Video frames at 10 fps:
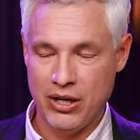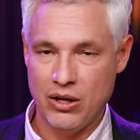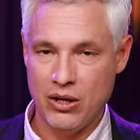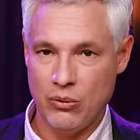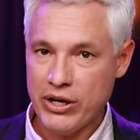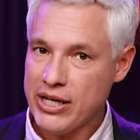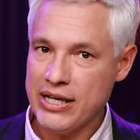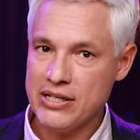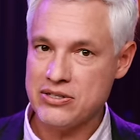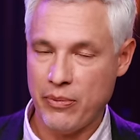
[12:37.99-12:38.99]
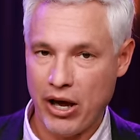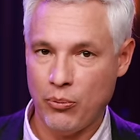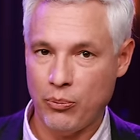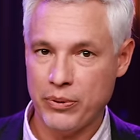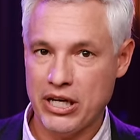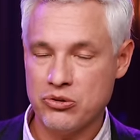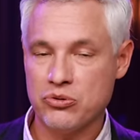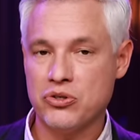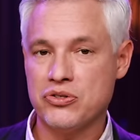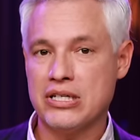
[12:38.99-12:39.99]
We need some help
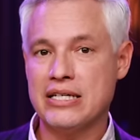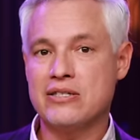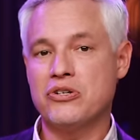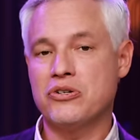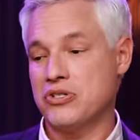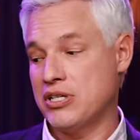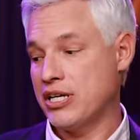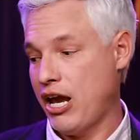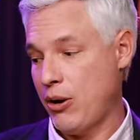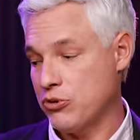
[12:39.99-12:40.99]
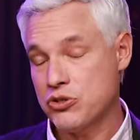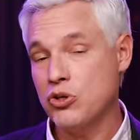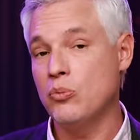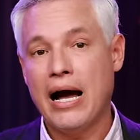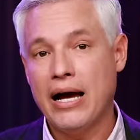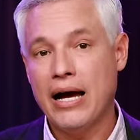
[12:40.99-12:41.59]
introducing these features into cameras too because